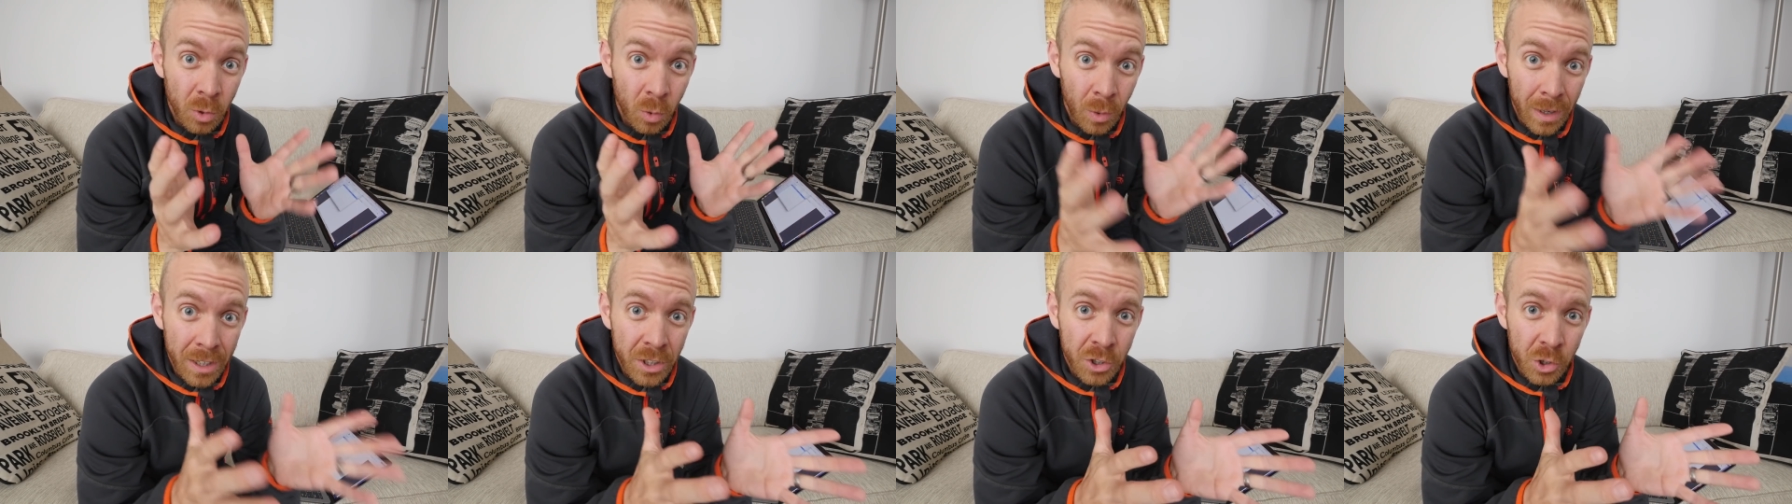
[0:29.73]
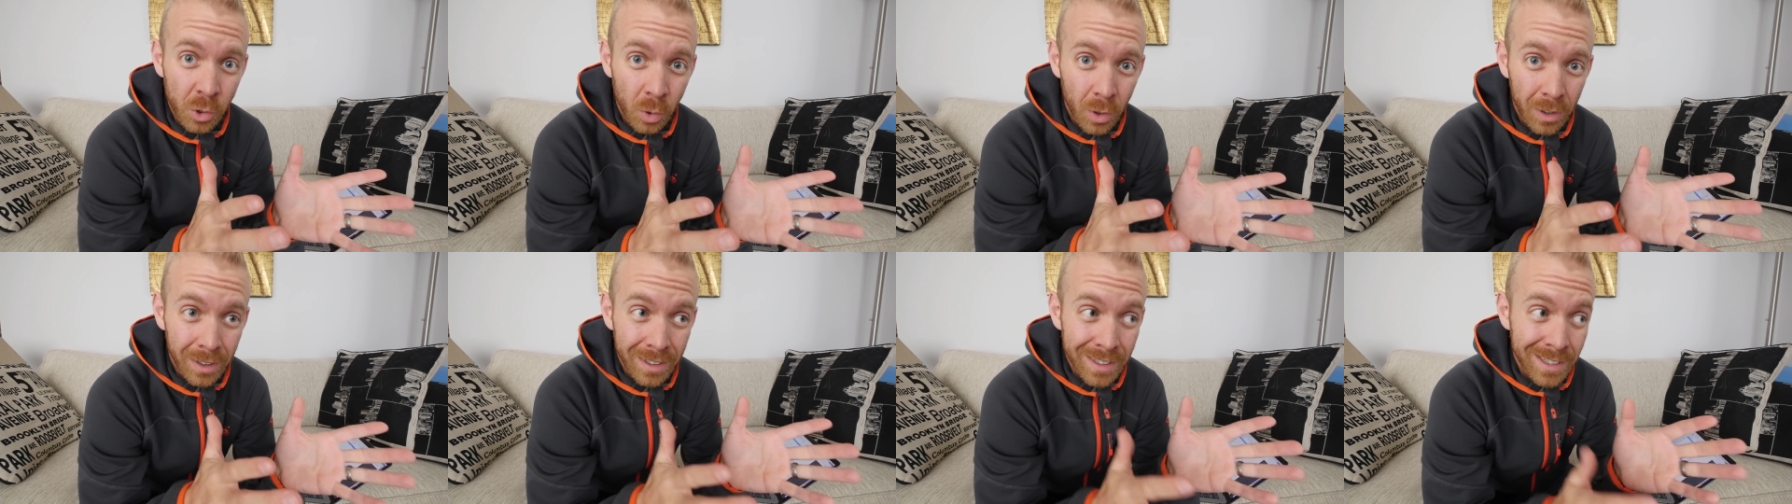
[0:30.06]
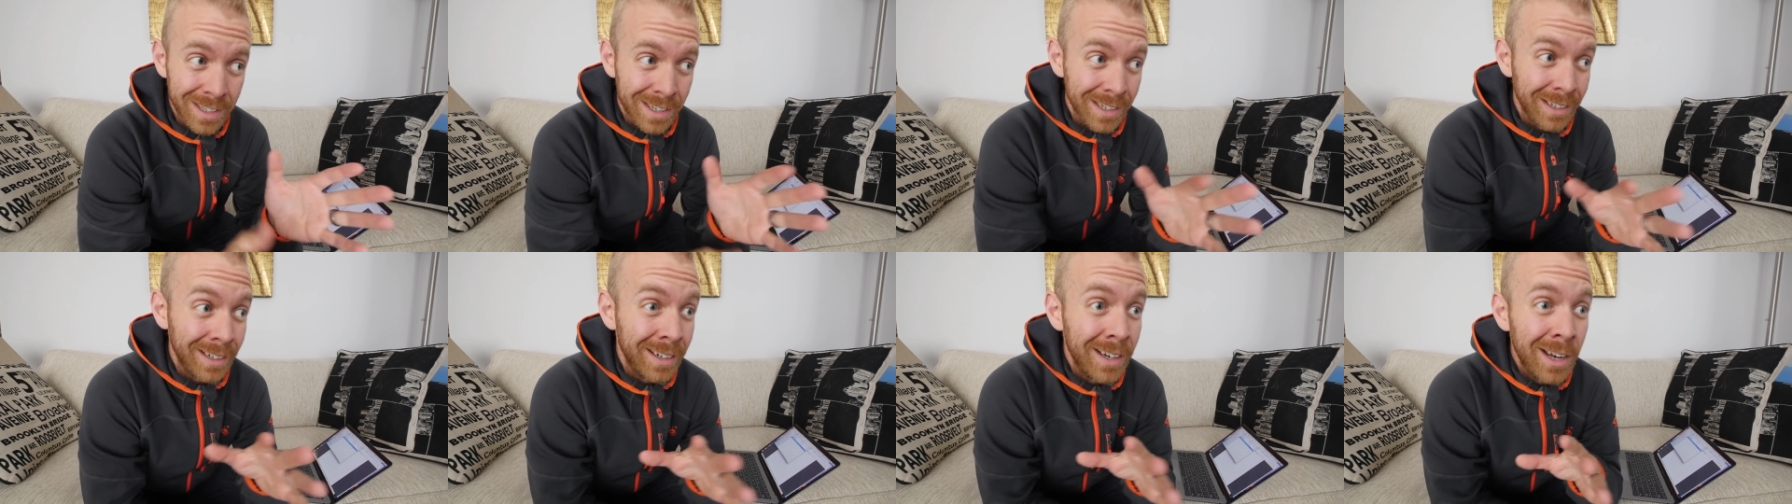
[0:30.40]
Gwen
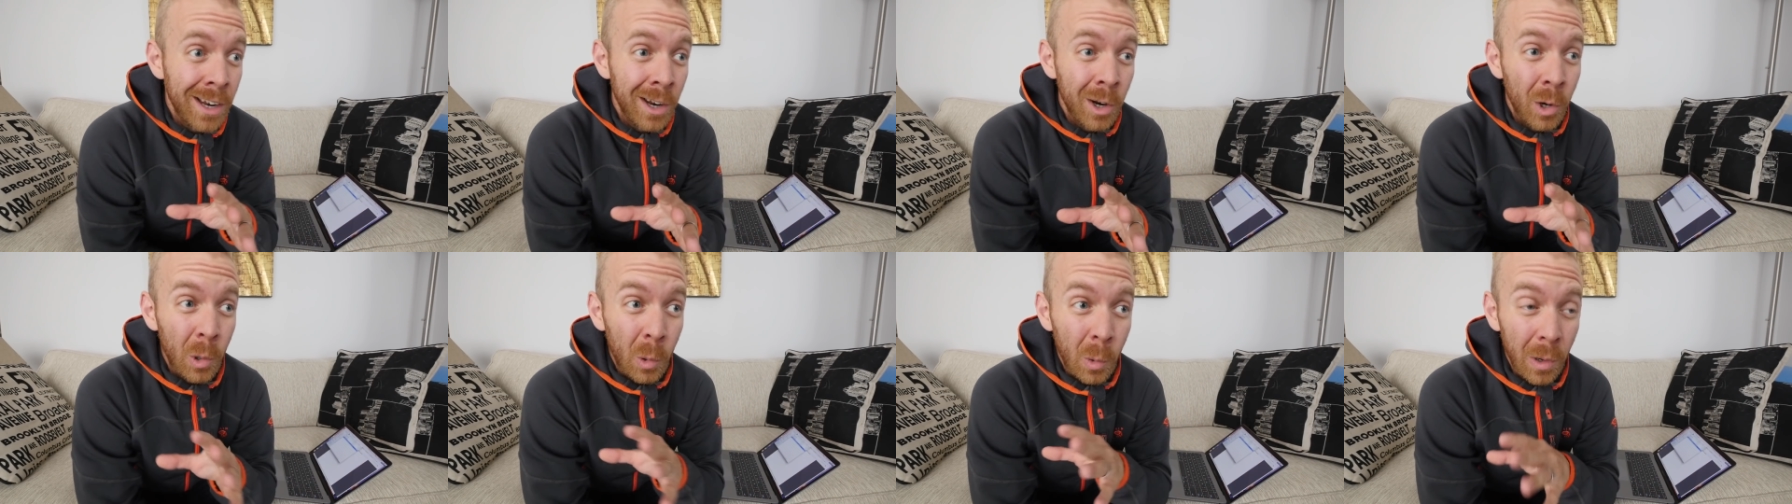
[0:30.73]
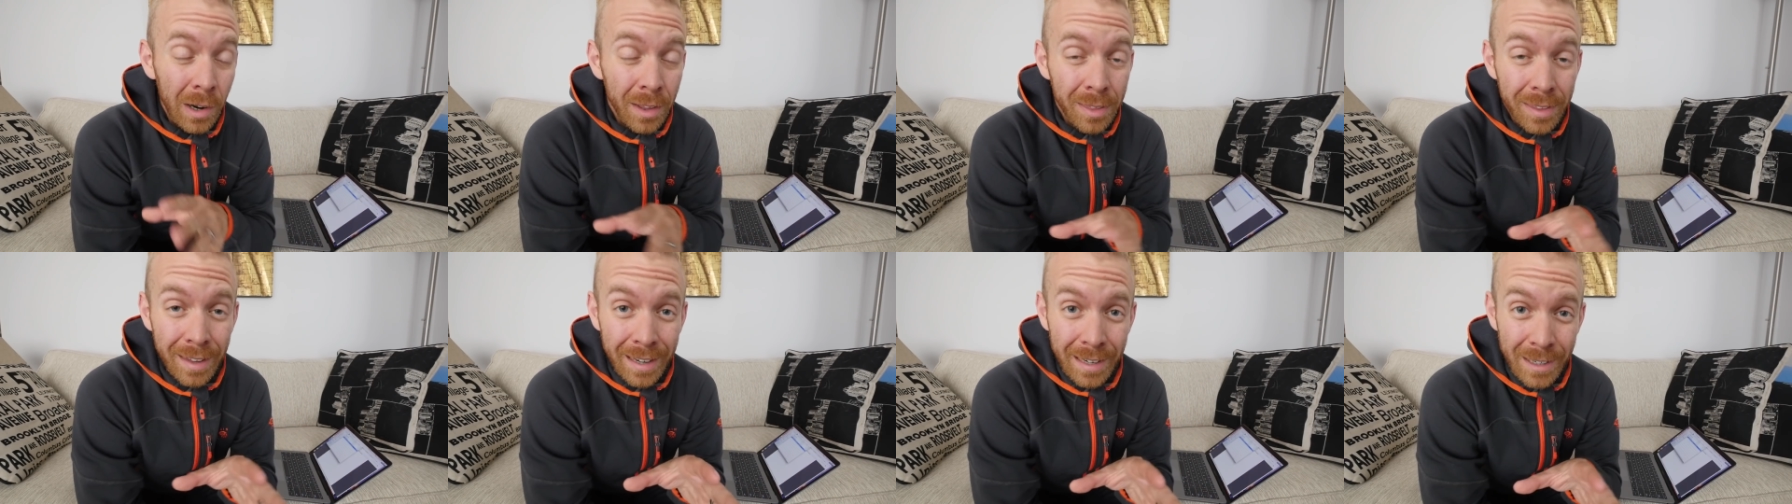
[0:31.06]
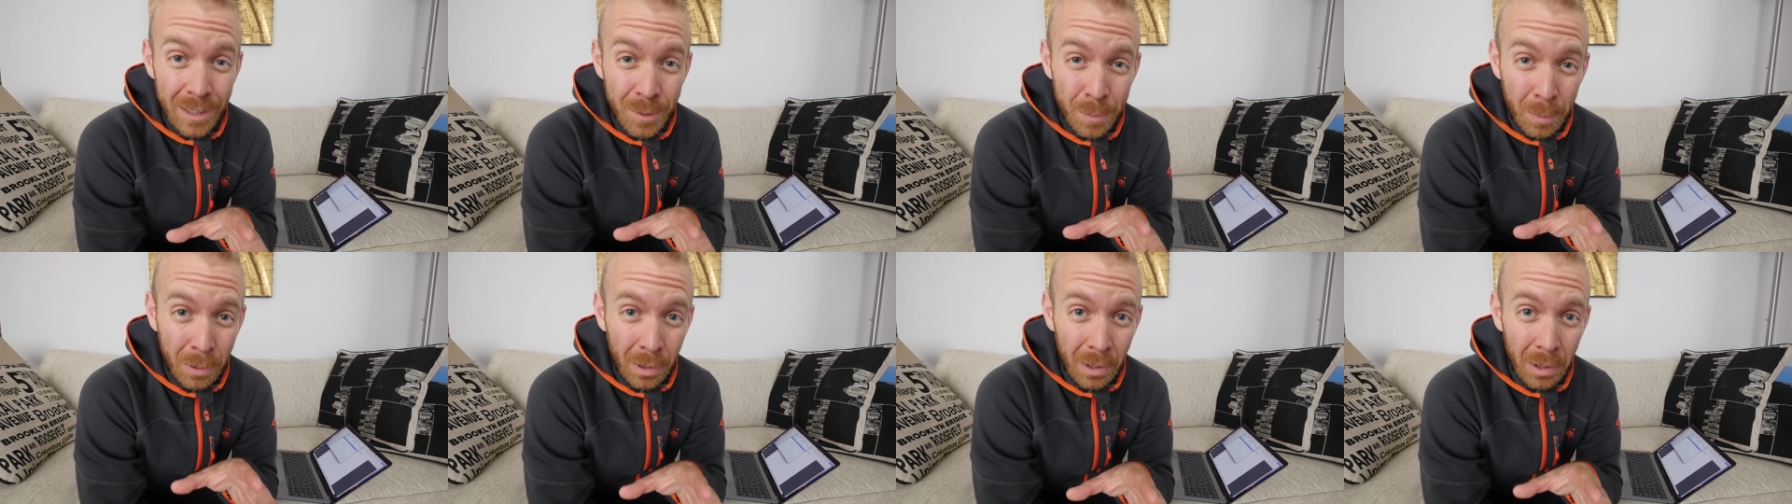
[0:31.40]
Jorgensen, who I think
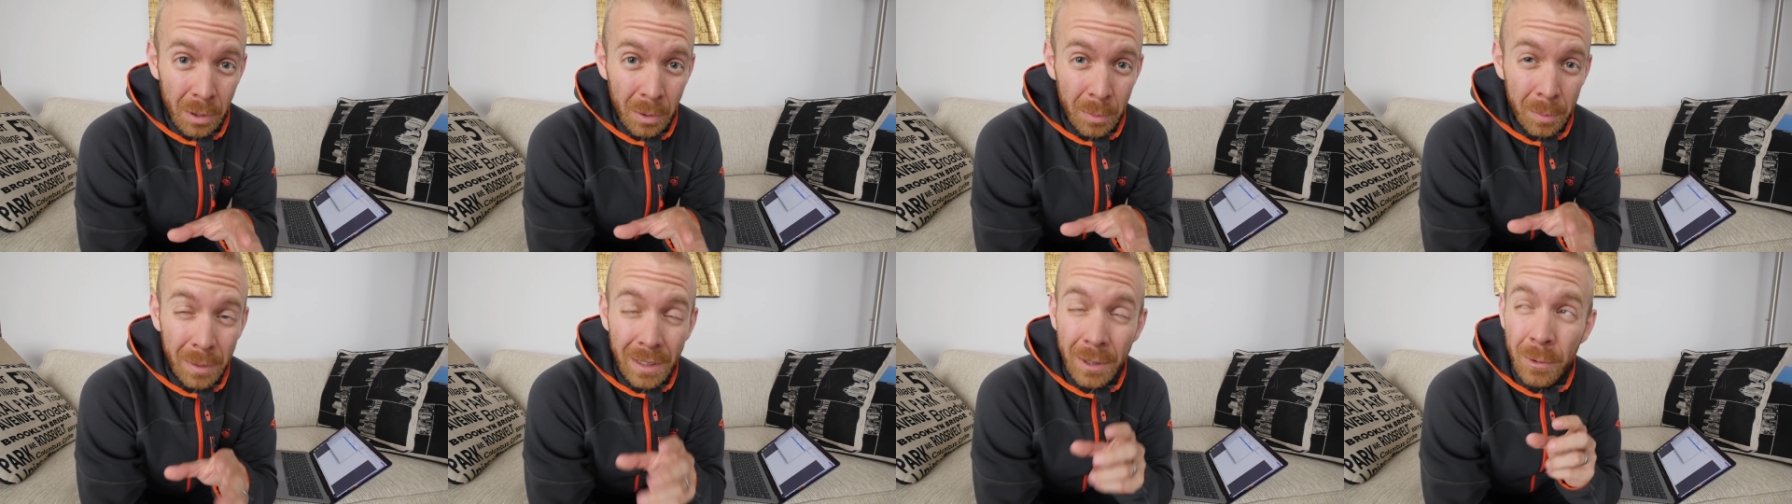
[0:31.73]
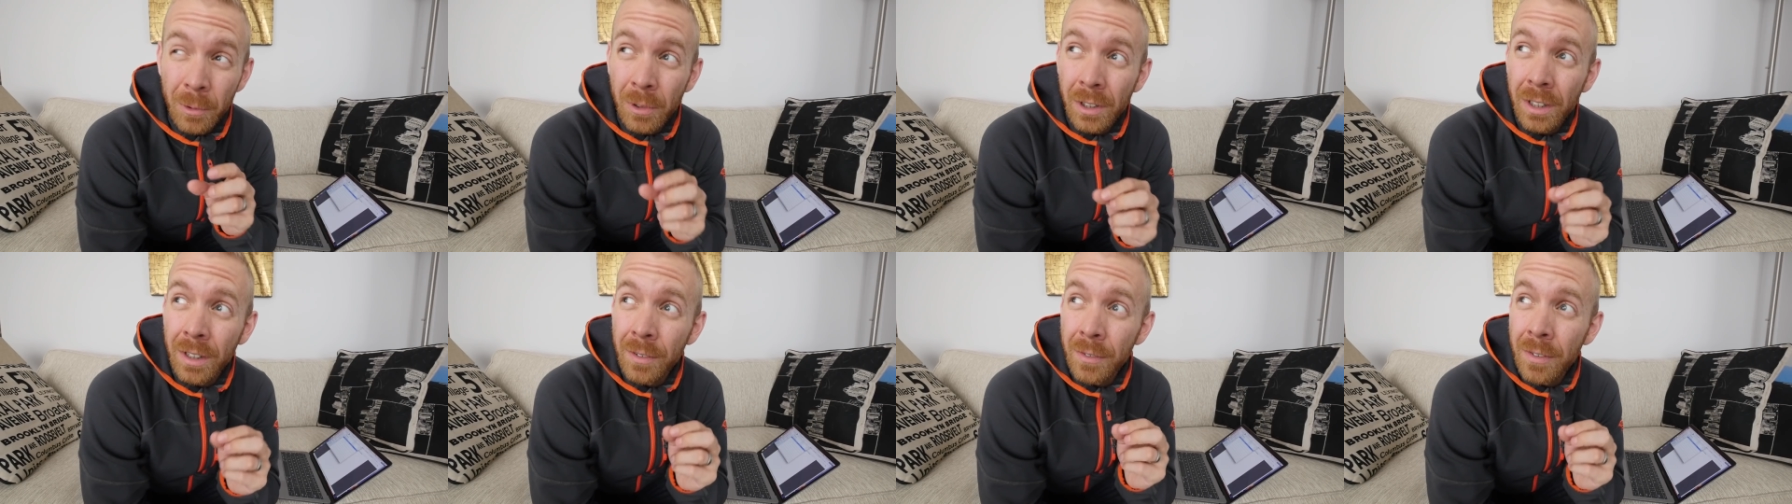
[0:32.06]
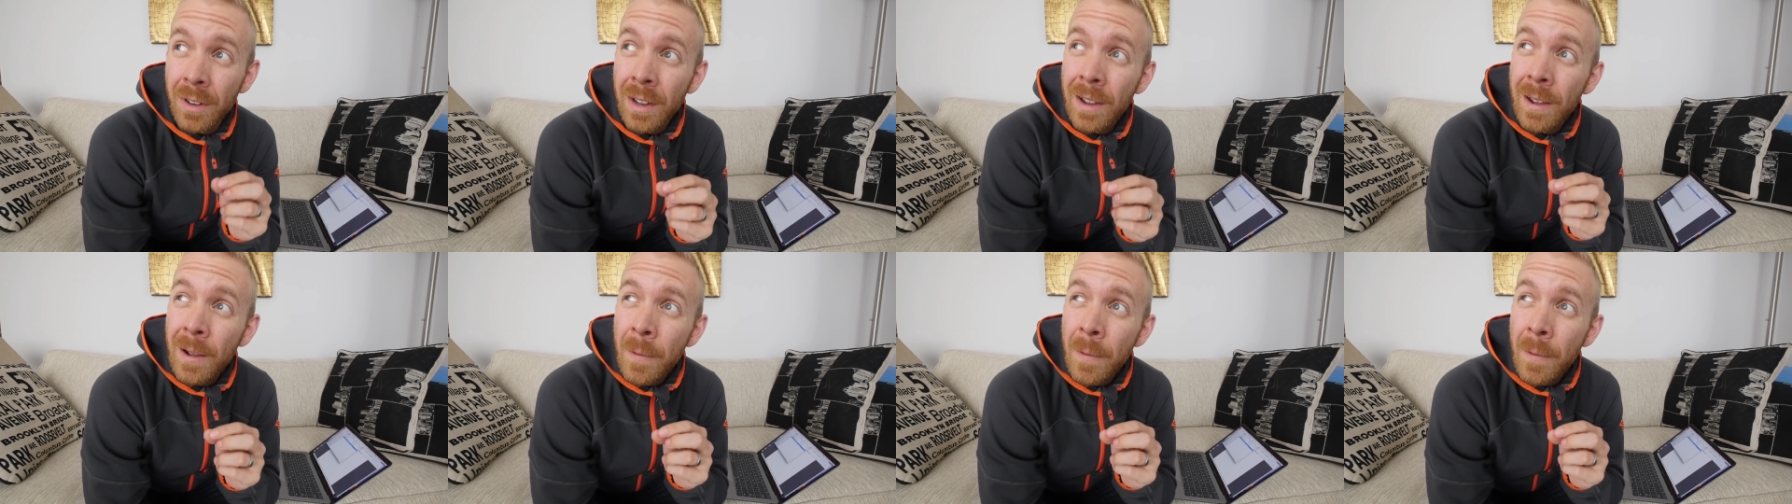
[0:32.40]
is probably one of